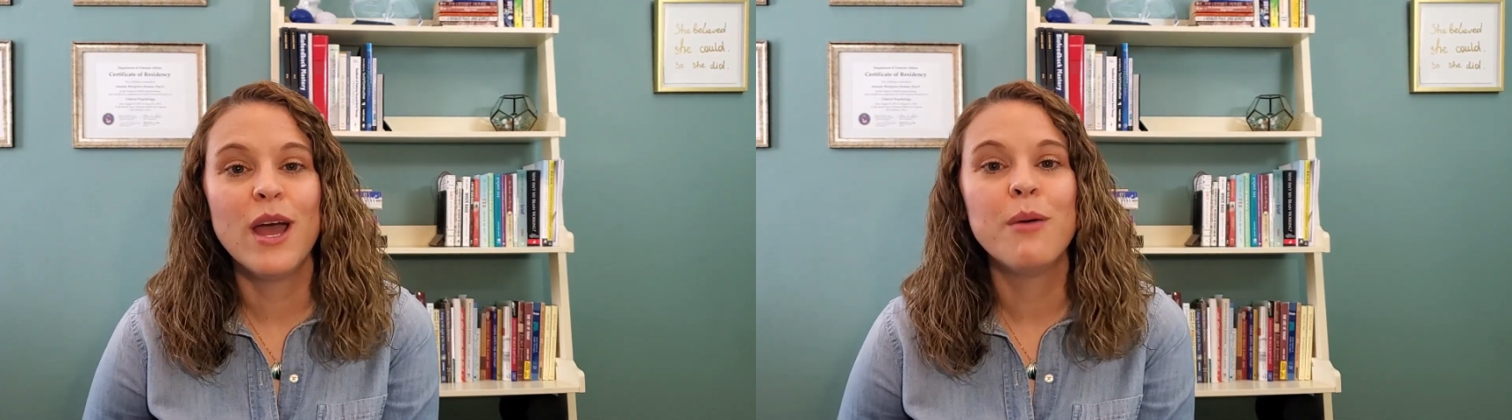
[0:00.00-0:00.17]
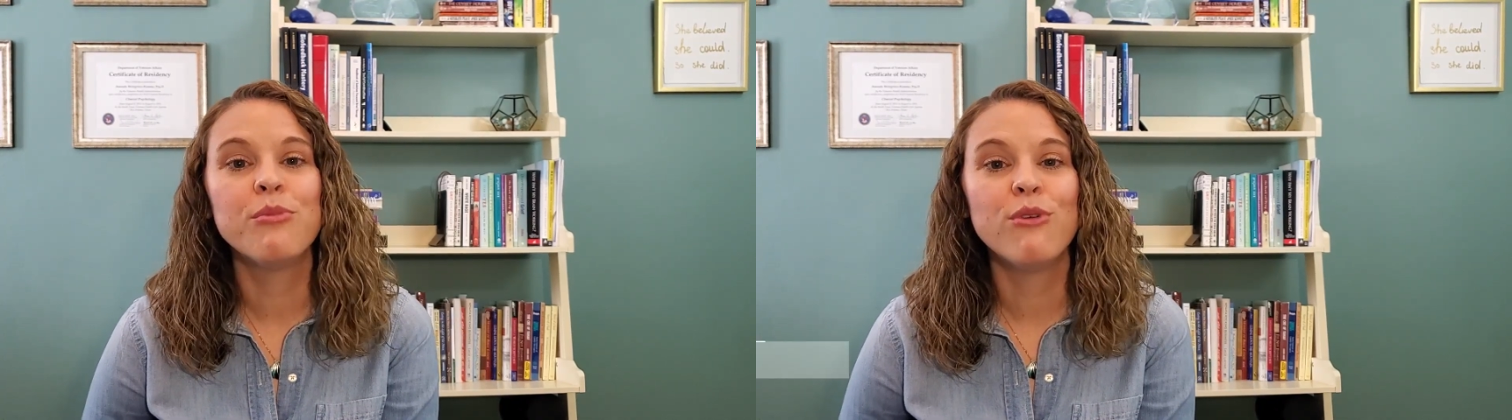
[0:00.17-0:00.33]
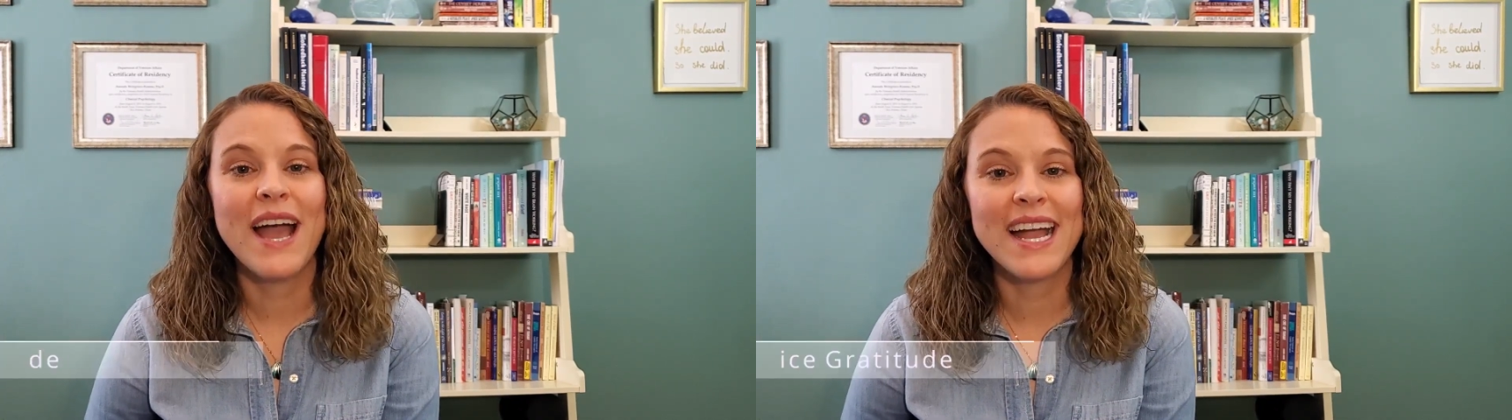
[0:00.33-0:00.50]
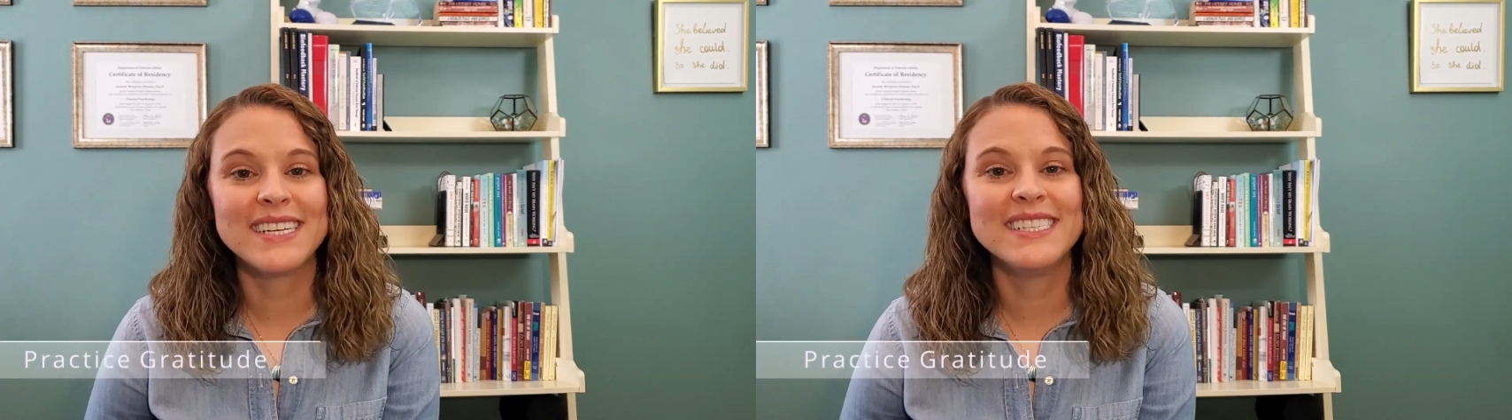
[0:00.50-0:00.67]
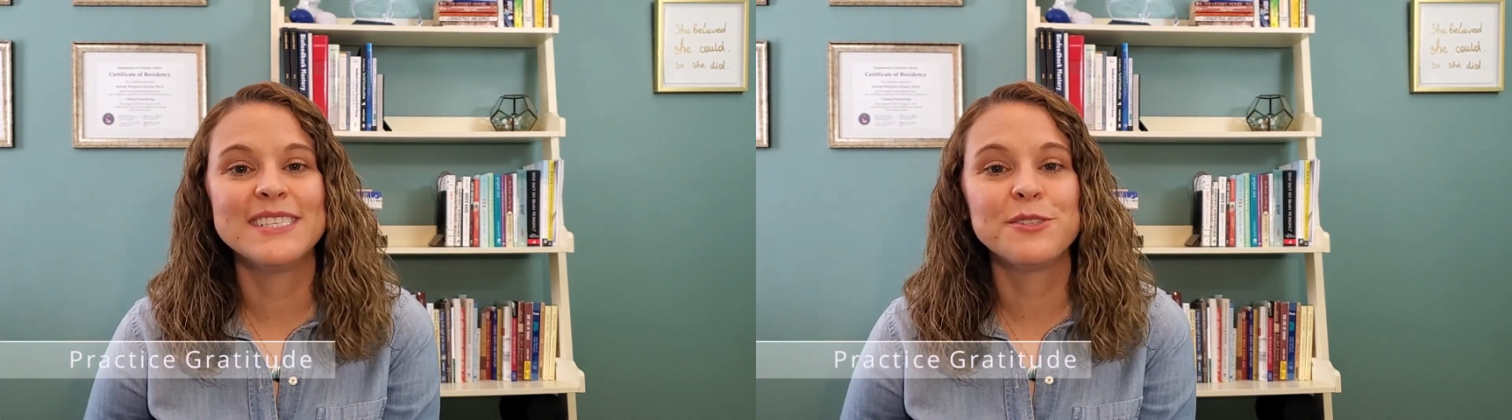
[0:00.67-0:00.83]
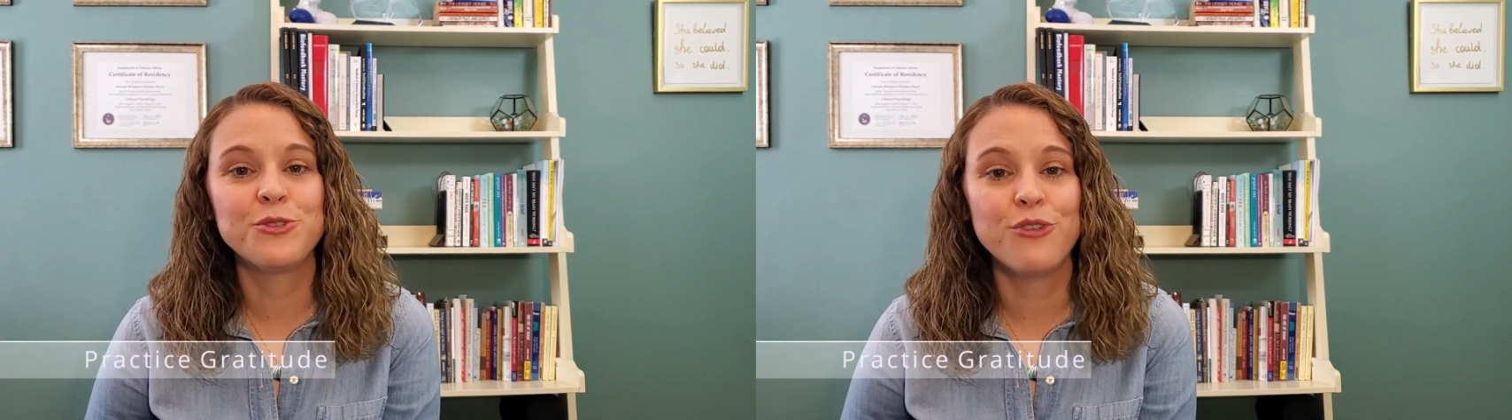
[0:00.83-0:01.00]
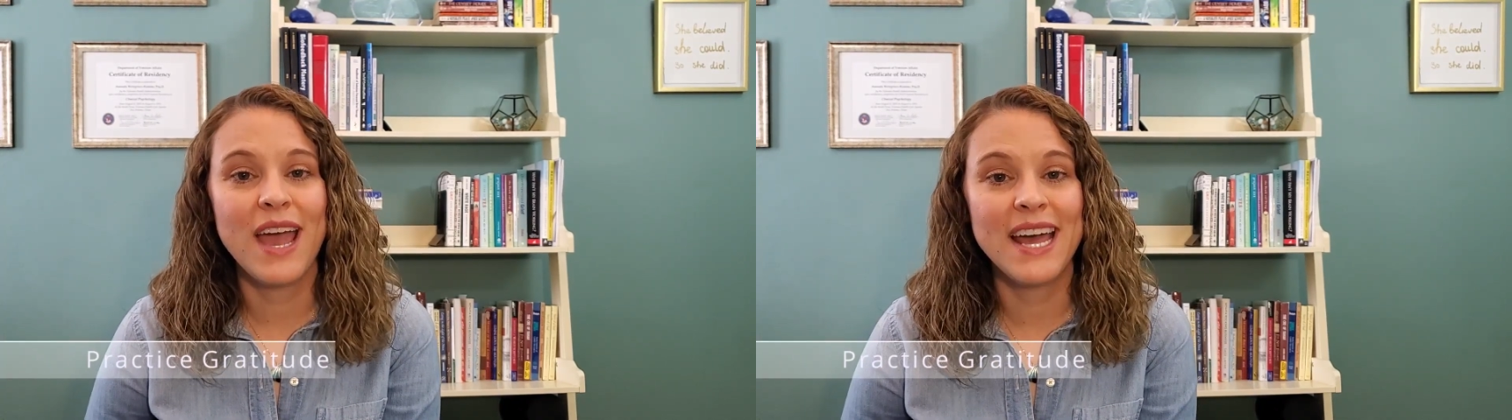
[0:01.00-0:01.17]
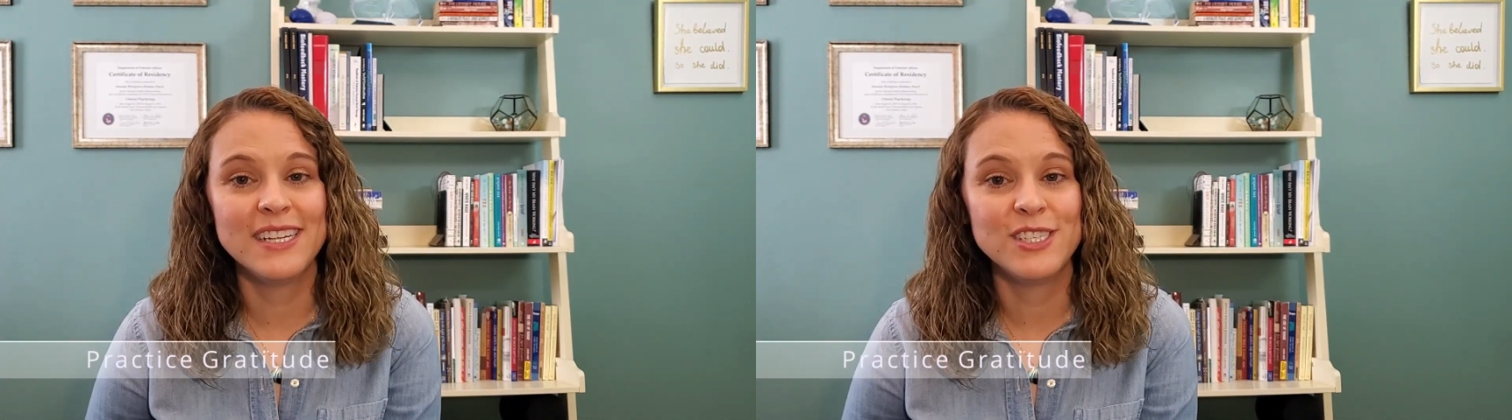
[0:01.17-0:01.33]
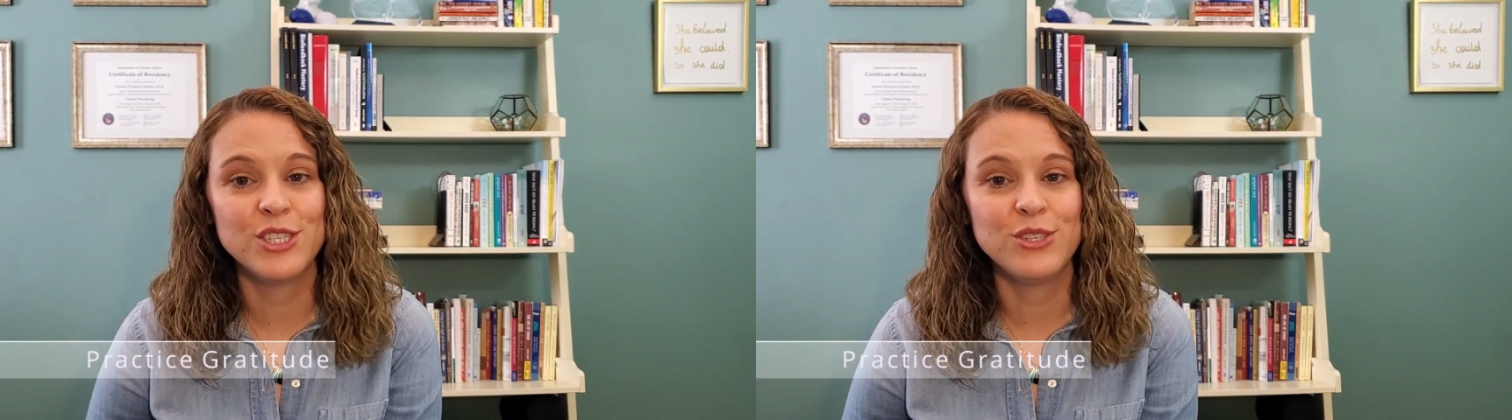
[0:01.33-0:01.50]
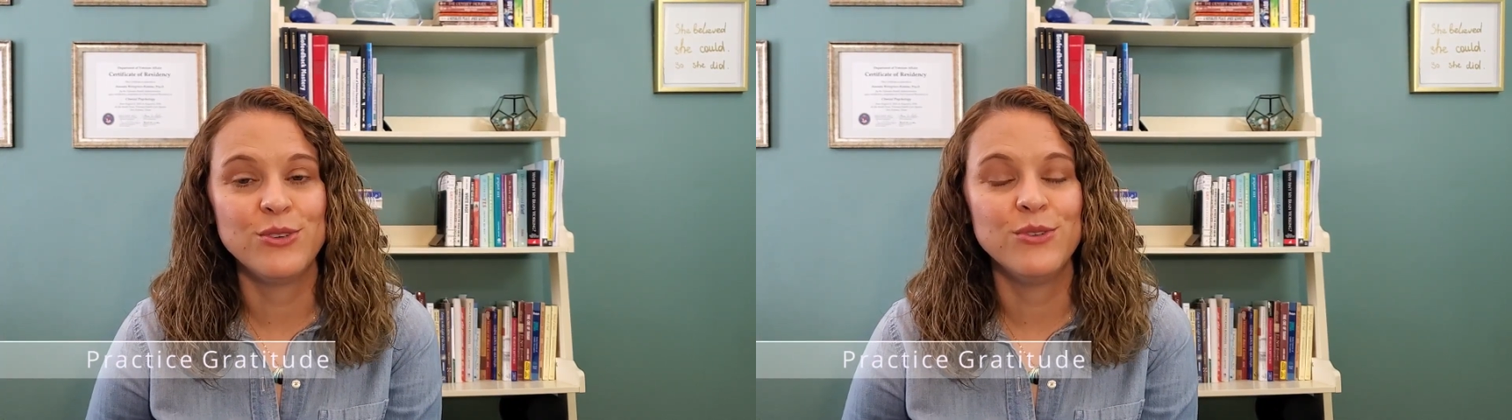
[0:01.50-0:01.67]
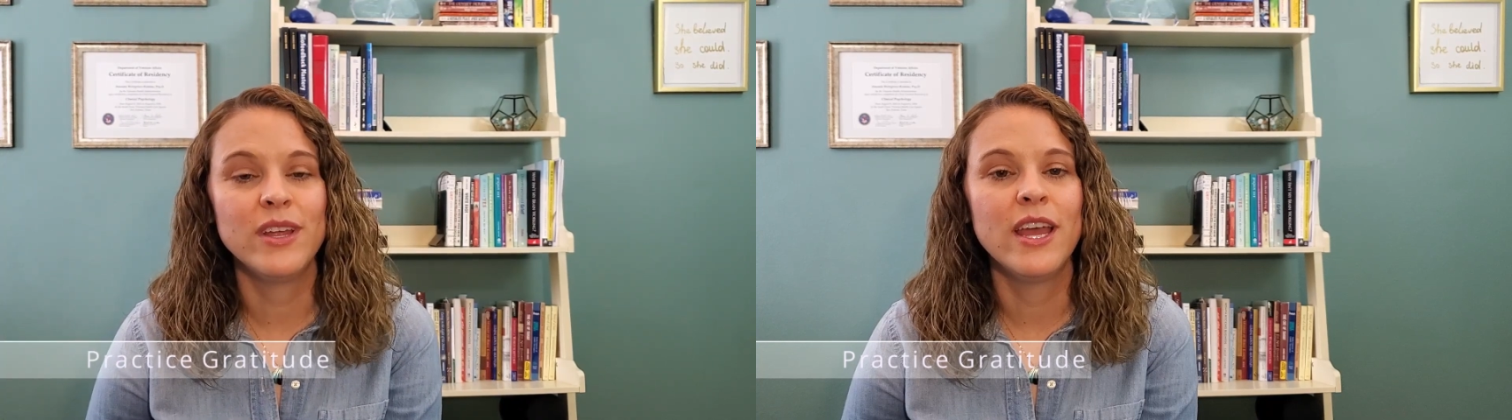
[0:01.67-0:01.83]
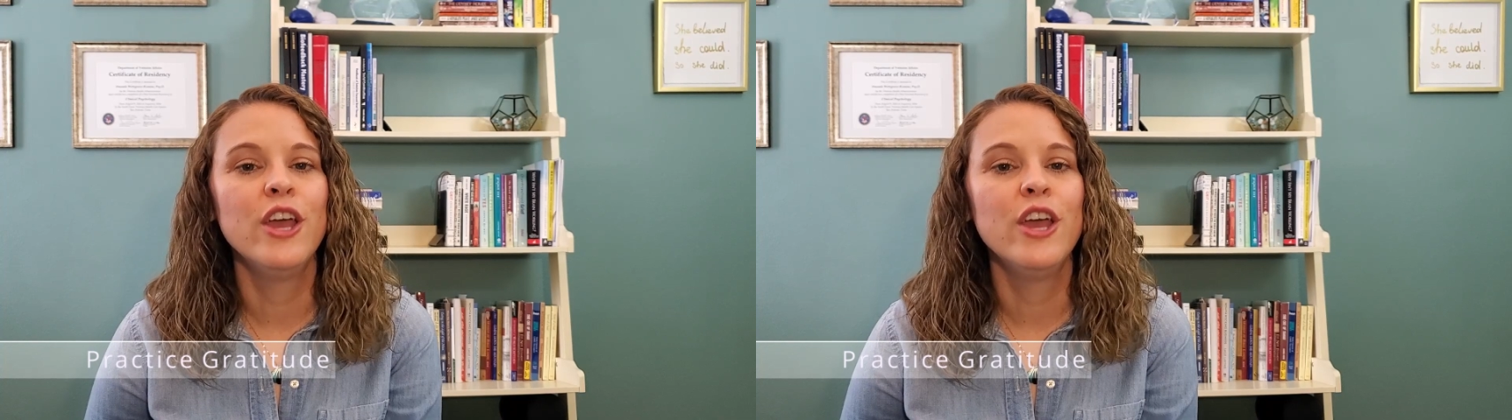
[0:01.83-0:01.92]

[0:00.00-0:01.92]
practice gratitude.